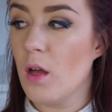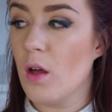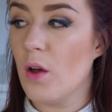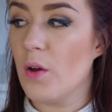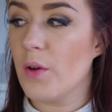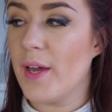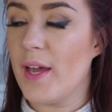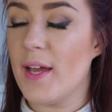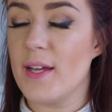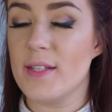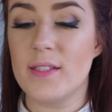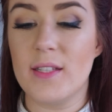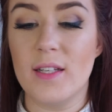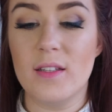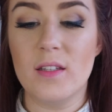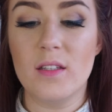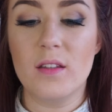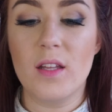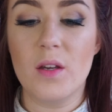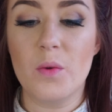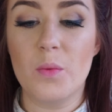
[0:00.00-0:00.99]
Okay, I said
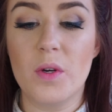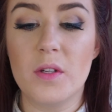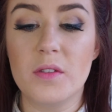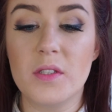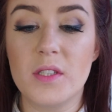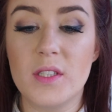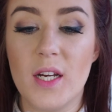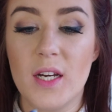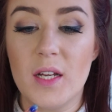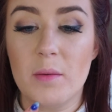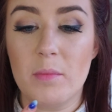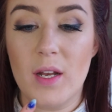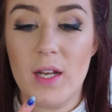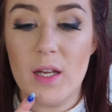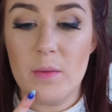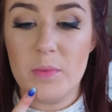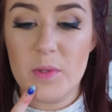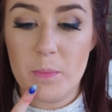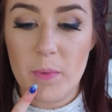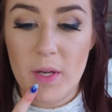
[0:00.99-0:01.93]
that they weren't staining my lips,